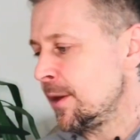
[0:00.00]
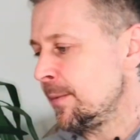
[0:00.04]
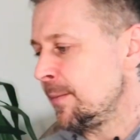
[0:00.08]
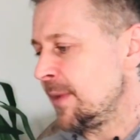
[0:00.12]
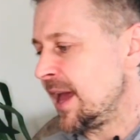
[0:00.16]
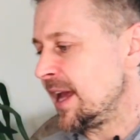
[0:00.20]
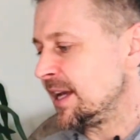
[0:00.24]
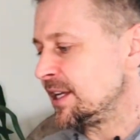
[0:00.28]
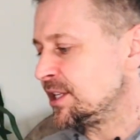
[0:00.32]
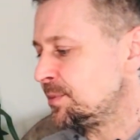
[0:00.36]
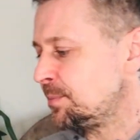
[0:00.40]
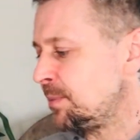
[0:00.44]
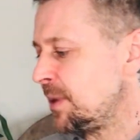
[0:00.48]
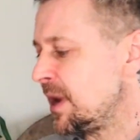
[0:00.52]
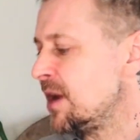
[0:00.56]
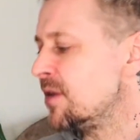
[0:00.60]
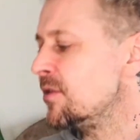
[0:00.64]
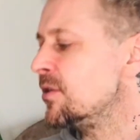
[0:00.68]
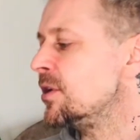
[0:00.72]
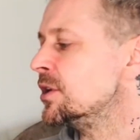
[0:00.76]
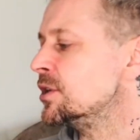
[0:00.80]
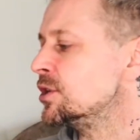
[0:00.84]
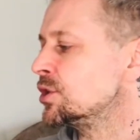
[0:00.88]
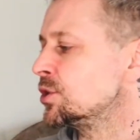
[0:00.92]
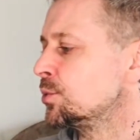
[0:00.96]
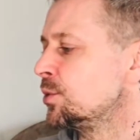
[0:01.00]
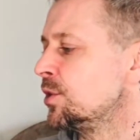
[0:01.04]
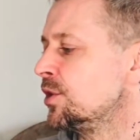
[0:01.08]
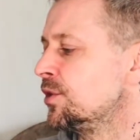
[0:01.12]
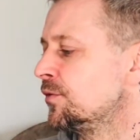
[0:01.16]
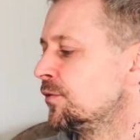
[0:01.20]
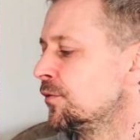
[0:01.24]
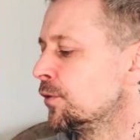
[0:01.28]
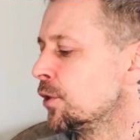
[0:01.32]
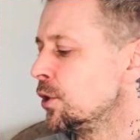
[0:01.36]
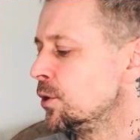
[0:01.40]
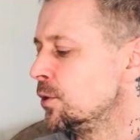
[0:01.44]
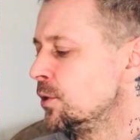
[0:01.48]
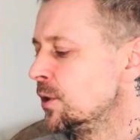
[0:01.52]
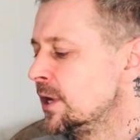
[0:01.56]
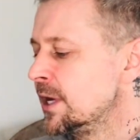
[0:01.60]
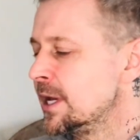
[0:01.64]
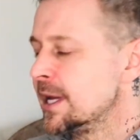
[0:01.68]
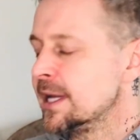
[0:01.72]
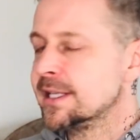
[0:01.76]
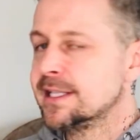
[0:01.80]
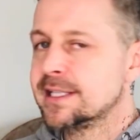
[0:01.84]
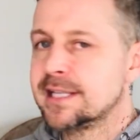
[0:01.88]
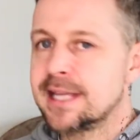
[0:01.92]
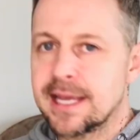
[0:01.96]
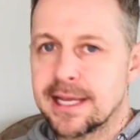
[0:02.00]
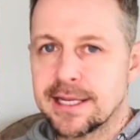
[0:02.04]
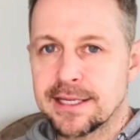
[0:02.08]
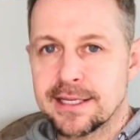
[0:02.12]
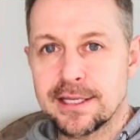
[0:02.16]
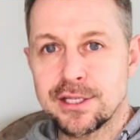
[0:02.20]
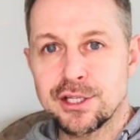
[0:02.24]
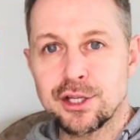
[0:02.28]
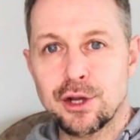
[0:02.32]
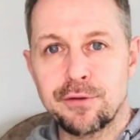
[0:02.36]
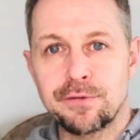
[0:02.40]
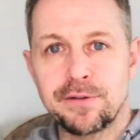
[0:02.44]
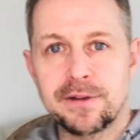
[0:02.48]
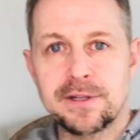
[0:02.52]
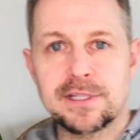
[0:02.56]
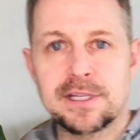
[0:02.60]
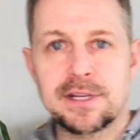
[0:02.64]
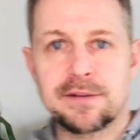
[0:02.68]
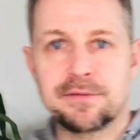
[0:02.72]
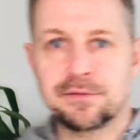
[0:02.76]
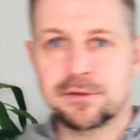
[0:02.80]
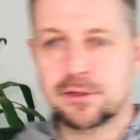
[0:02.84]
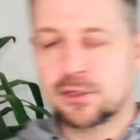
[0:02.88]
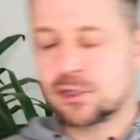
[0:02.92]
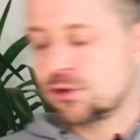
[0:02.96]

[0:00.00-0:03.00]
experience with flute, takes us off in different